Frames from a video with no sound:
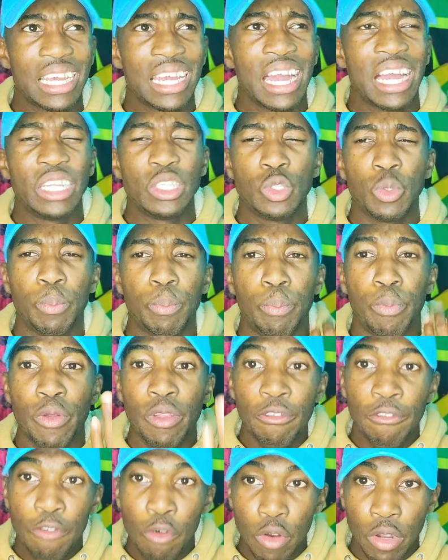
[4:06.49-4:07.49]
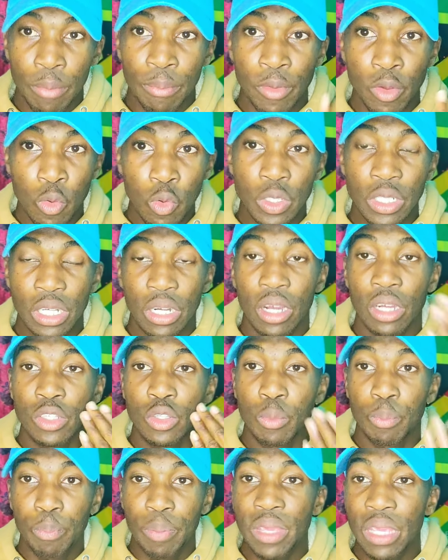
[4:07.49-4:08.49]
And to bring forth the music
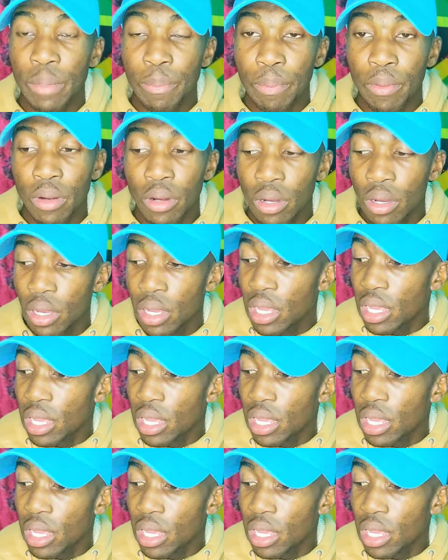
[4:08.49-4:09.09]
onto people,